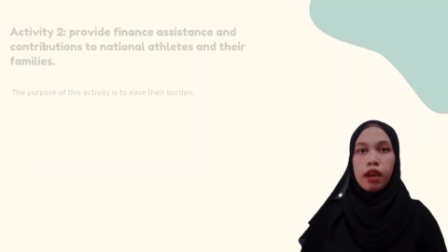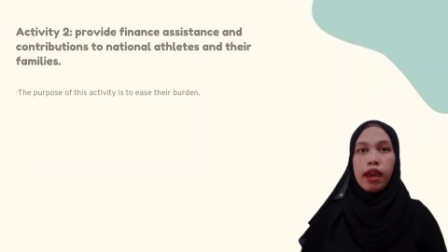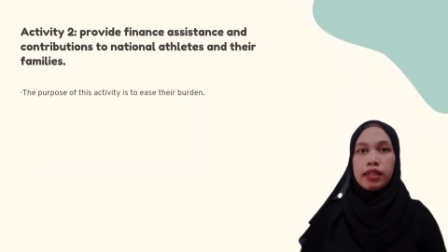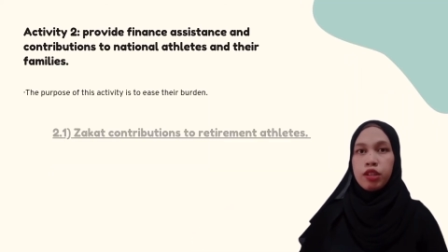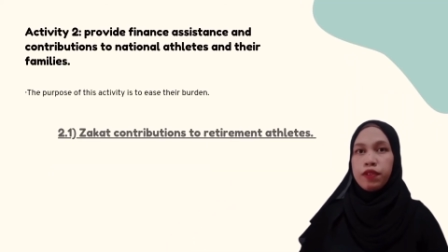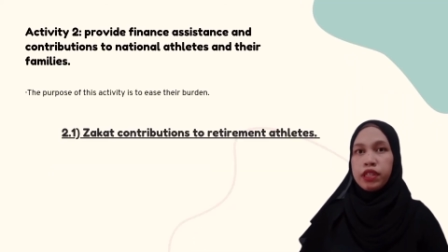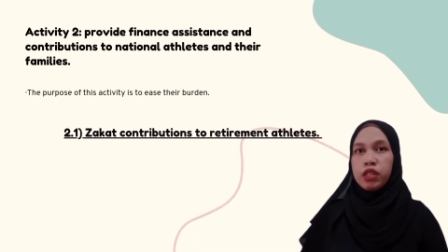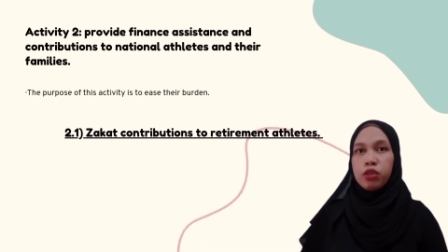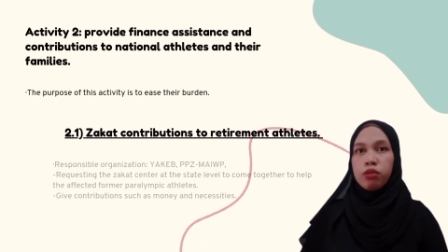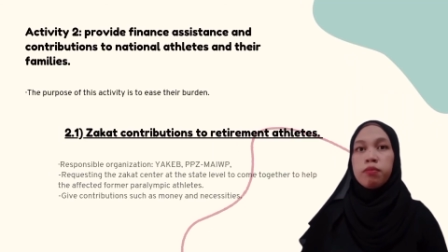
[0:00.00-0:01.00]

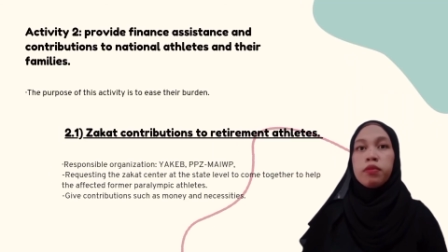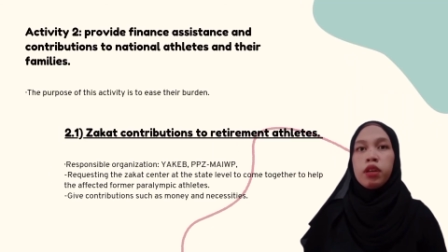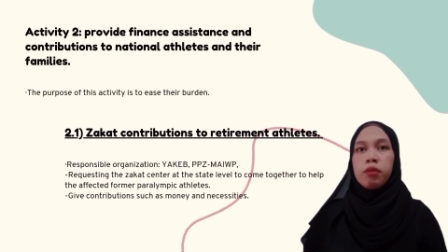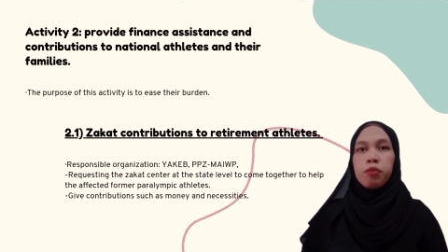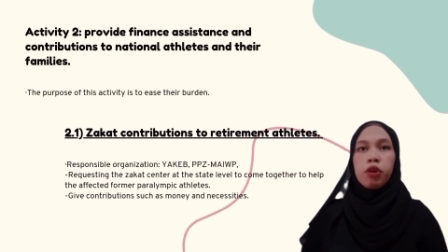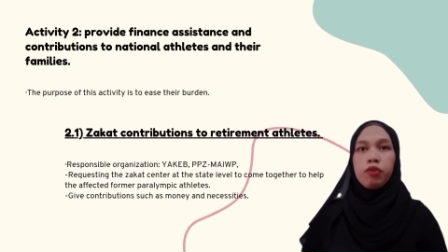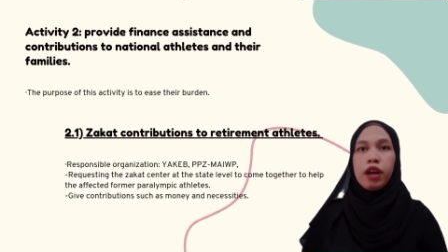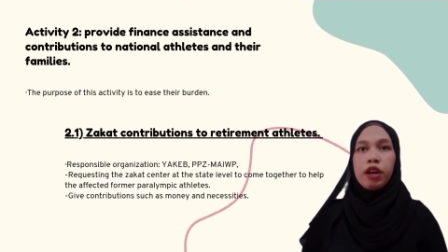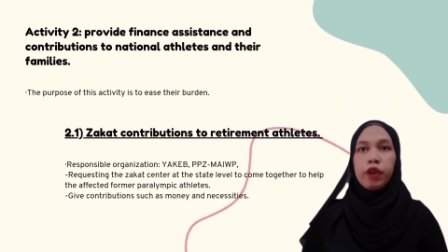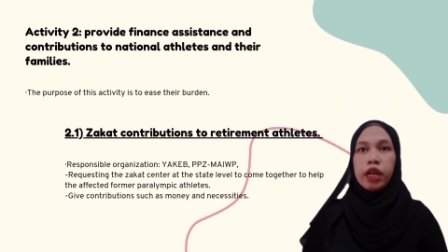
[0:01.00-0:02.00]
Activity 2.
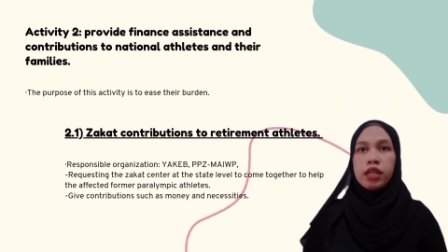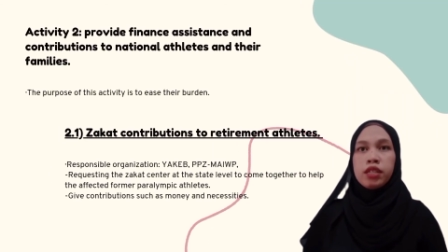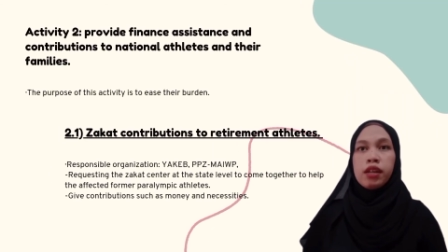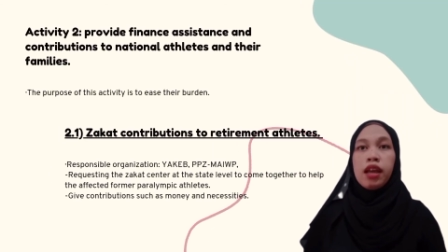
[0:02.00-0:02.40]
Provide financial